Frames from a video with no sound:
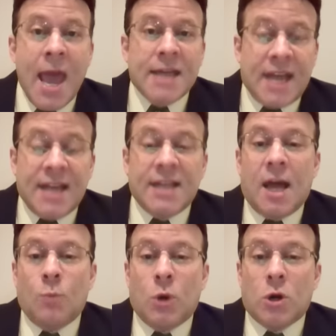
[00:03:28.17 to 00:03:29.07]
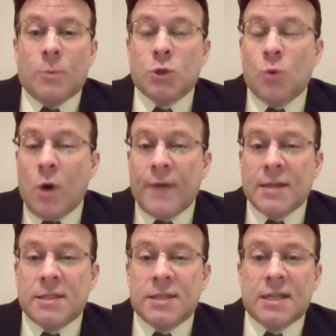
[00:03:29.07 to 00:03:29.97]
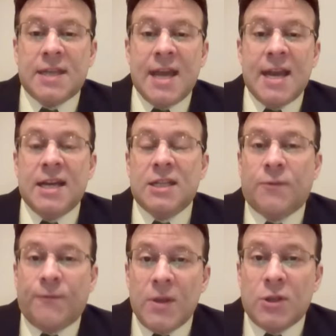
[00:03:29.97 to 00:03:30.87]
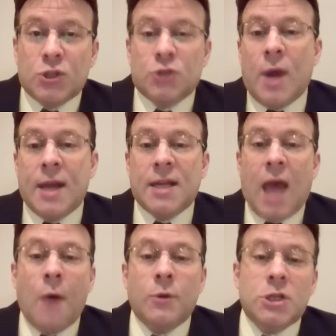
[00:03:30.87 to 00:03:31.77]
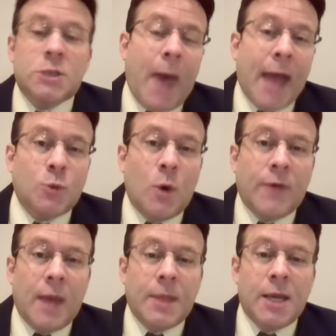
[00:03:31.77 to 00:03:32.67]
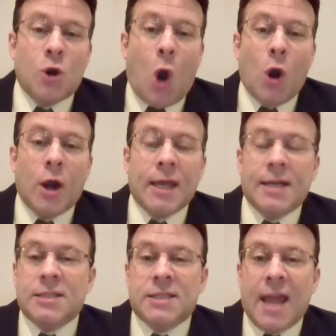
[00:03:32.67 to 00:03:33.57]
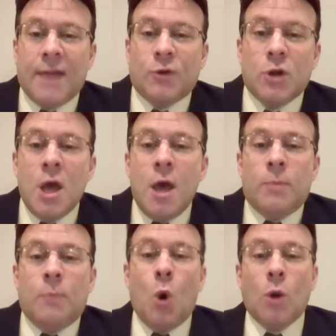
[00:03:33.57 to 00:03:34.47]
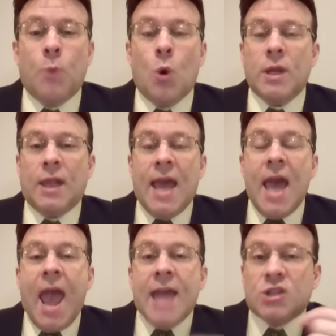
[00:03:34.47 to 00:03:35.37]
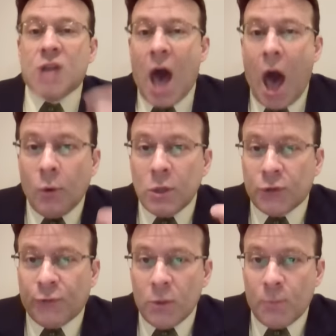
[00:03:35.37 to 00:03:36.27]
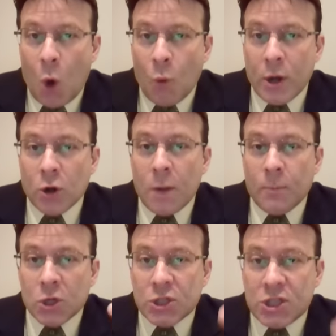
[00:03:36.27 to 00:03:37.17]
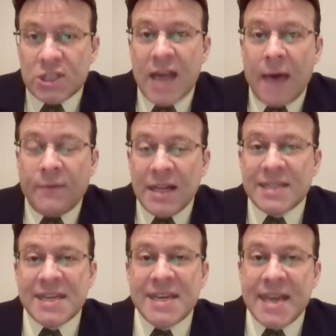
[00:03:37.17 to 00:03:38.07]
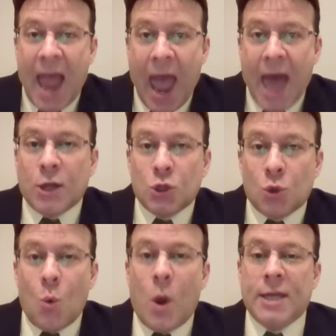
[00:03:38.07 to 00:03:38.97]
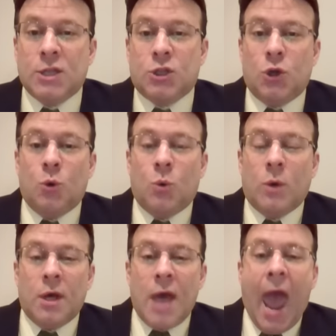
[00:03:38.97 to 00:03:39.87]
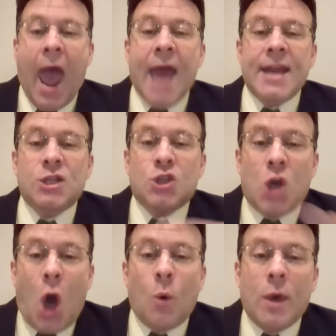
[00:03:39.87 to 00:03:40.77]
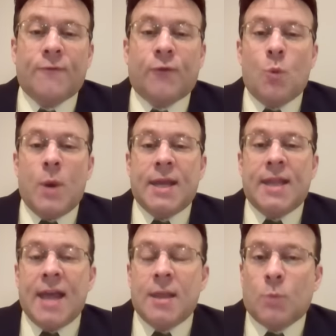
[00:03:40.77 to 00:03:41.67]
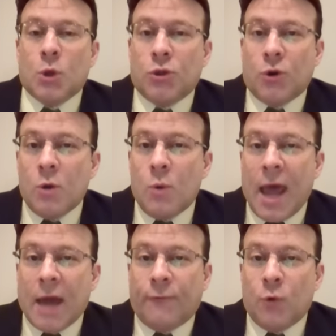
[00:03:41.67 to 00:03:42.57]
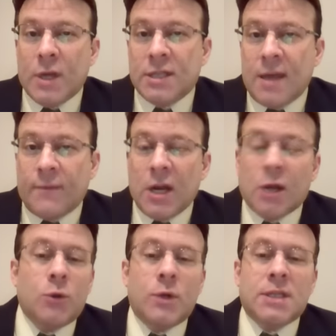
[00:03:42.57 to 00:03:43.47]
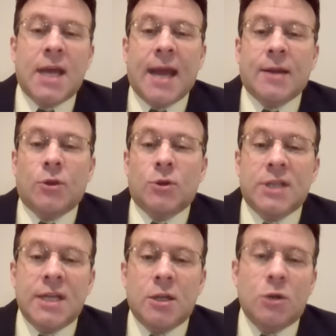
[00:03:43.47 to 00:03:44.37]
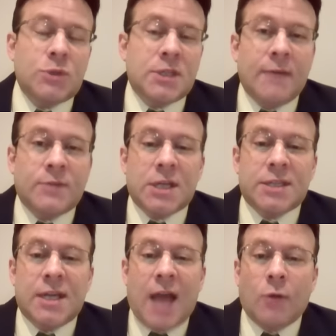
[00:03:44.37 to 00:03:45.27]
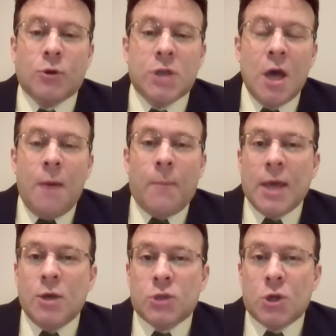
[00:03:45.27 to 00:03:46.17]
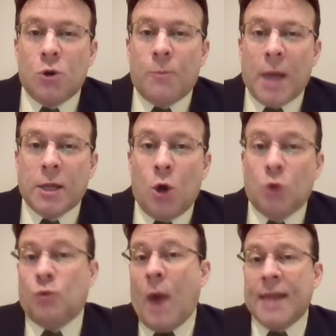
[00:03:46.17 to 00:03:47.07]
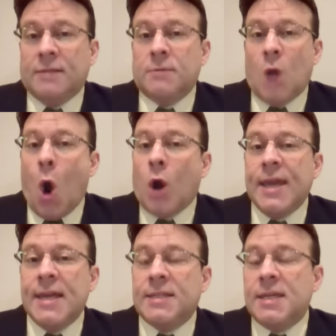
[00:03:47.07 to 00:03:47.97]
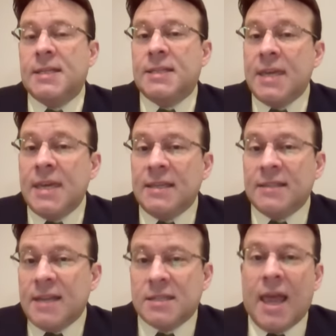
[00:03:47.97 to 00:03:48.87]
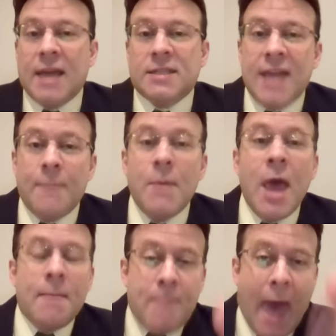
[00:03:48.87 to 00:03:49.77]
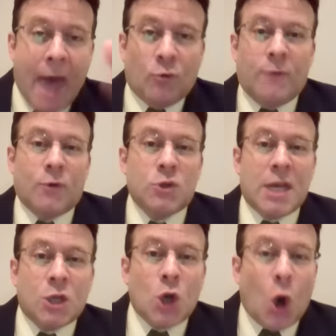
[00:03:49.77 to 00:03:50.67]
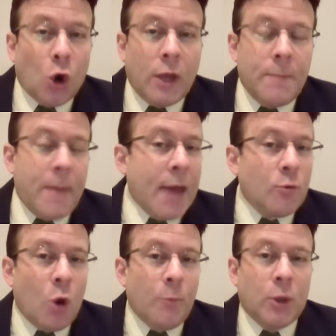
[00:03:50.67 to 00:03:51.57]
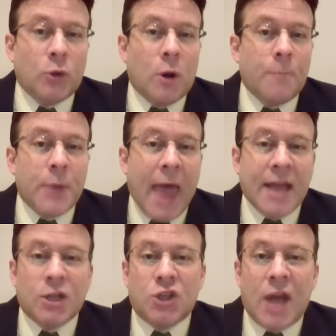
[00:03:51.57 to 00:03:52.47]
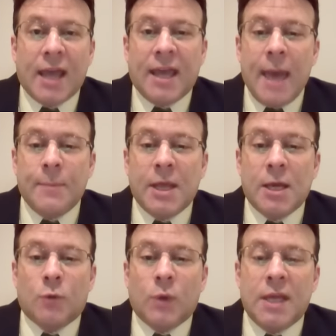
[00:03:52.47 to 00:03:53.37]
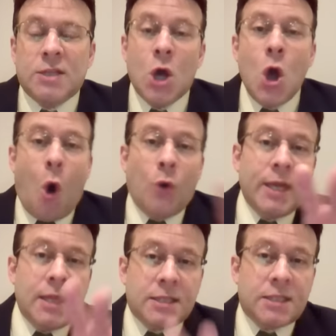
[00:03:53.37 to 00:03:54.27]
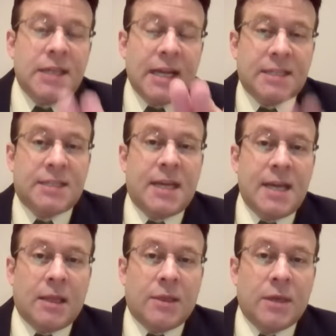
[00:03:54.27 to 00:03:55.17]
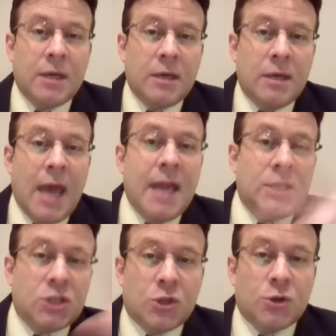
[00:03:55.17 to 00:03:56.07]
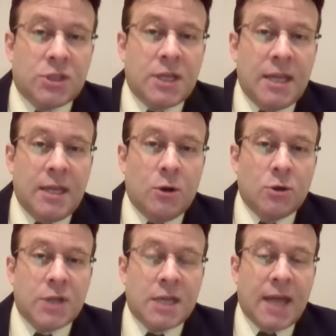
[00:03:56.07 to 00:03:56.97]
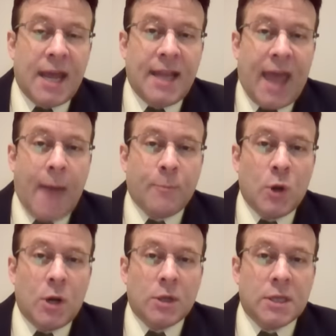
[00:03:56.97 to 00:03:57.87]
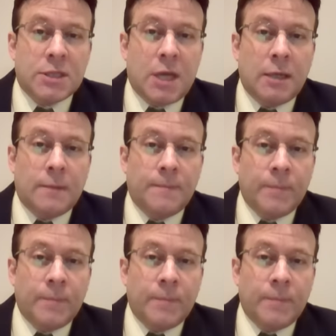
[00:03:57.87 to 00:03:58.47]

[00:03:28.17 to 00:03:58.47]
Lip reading: His 80 dime winner, number 12 out of 16, and his fifth straight in college's Pac-12 game of the year, Oregon and Stanford. But more importantly, it's college football winner number 17 out of 22. And he's going for winning day number 31 out of 47, including 10 out of 13. And you save $60 by using coupon code RED, R-E-D-D, his last name. Matt Rivers has an early bankroll builder, a blank check game of the year release, only the 16th in his 13 years as a handicapper here at the site.